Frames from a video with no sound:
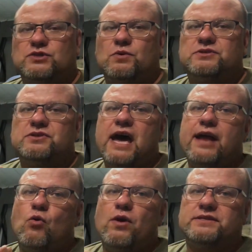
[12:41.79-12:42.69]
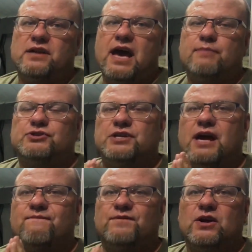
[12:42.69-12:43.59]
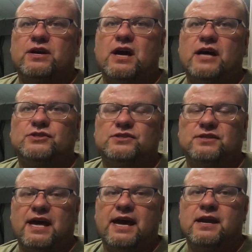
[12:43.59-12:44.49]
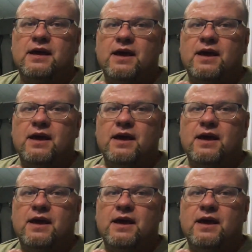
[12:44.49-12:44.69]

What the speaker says: So it's not always an option. I'm very conscious of that.